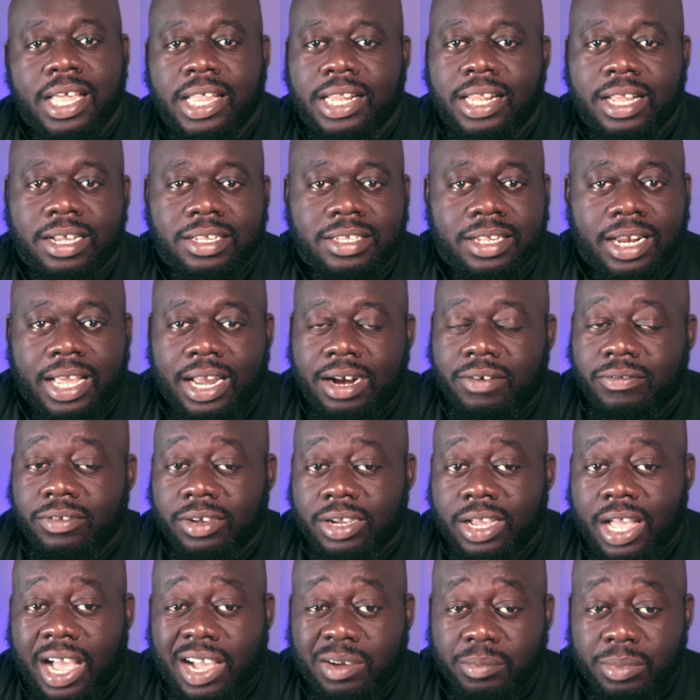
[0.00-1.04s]
there's a lot of
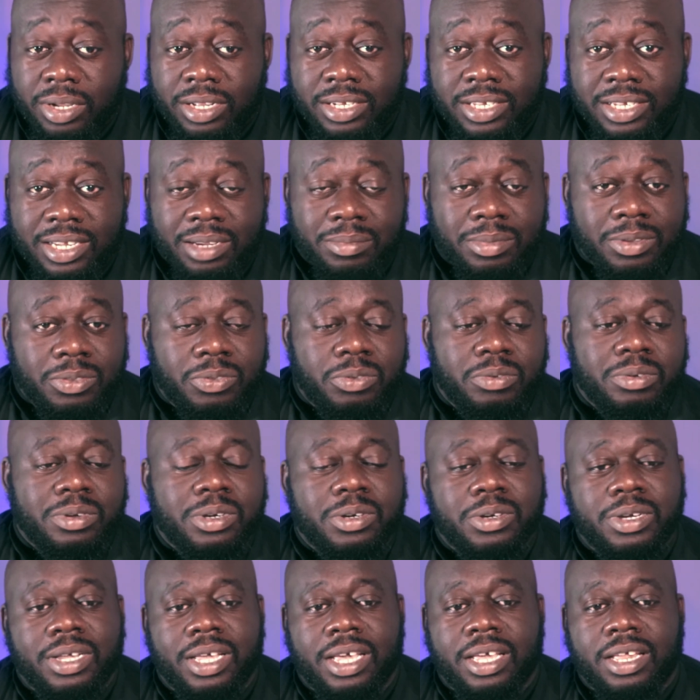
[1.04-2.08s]
the cowbells coming
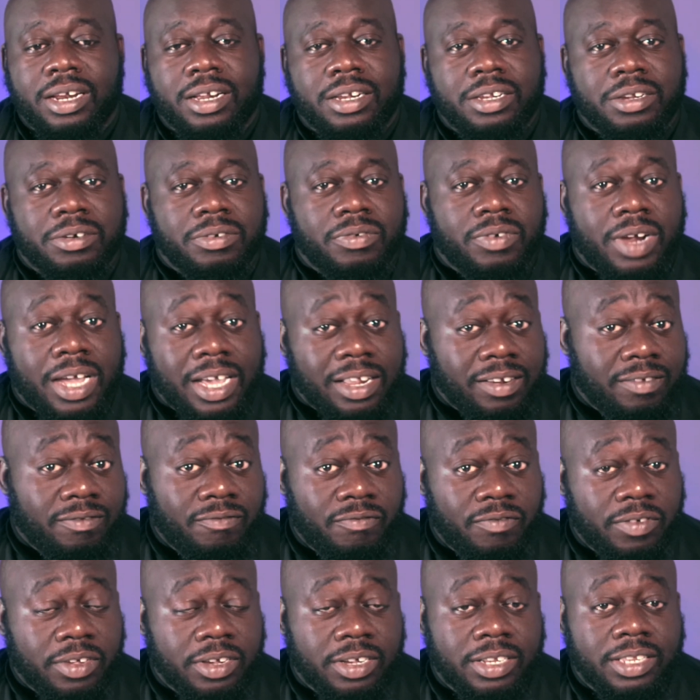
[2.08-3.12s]
through, and on the right
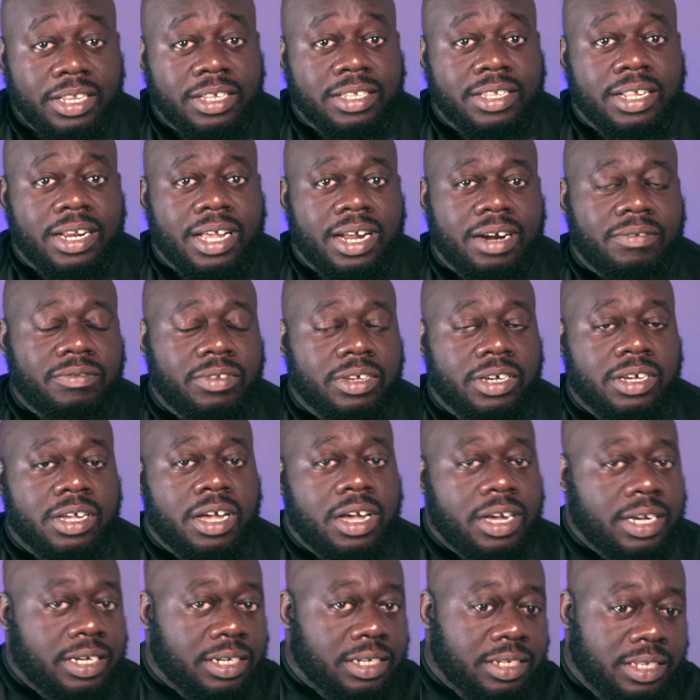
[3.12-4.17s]
field, there's a lot of the
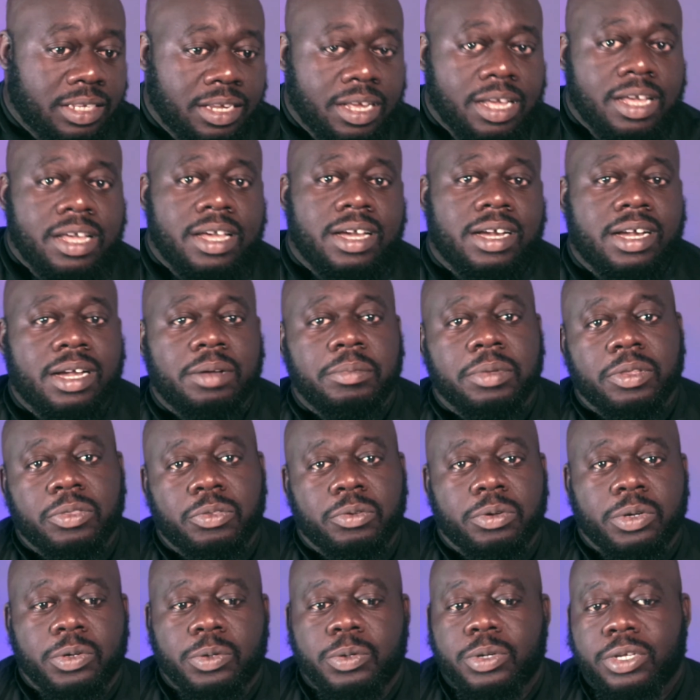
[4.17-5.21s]
congas coming
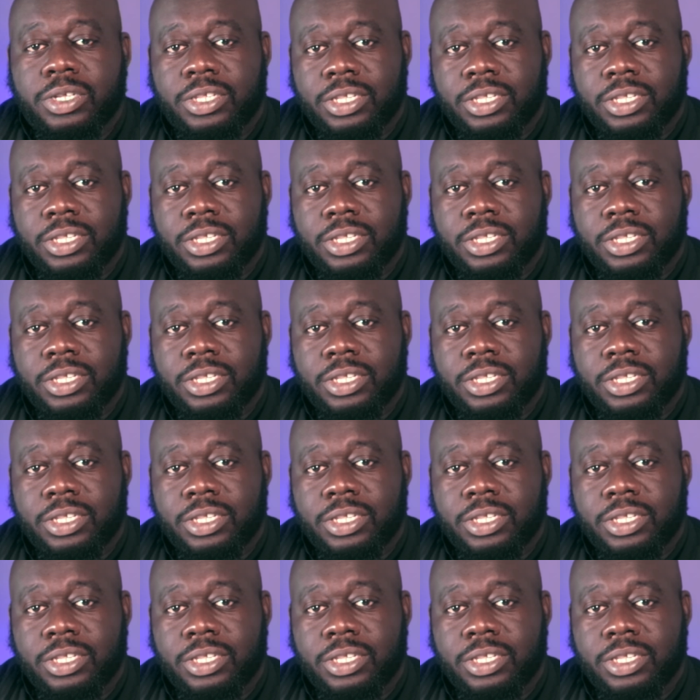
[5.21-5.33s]
through.